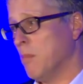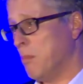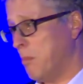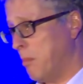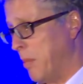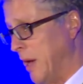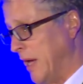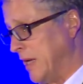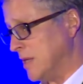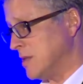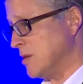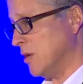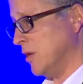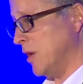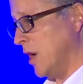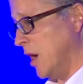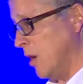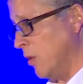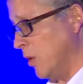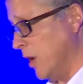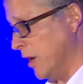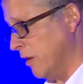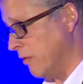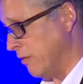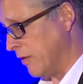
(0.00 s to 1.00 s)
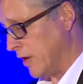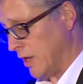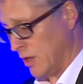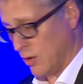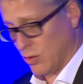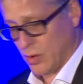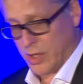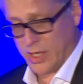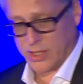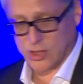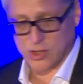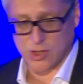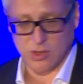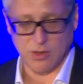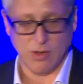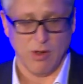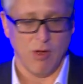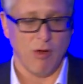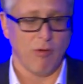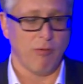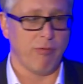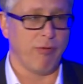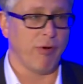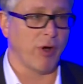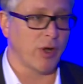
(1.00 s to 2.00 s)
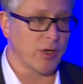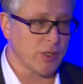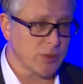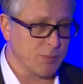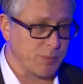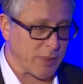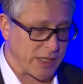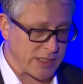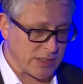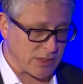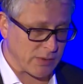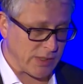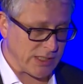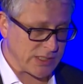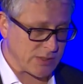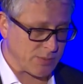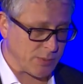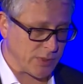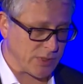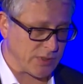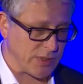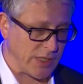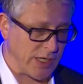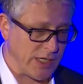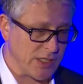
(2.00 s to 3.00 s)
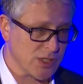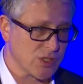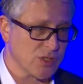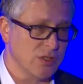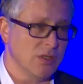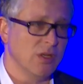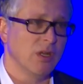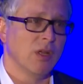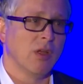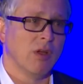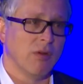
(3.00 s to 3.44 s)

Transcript: based on our evaluation, followed by transportation,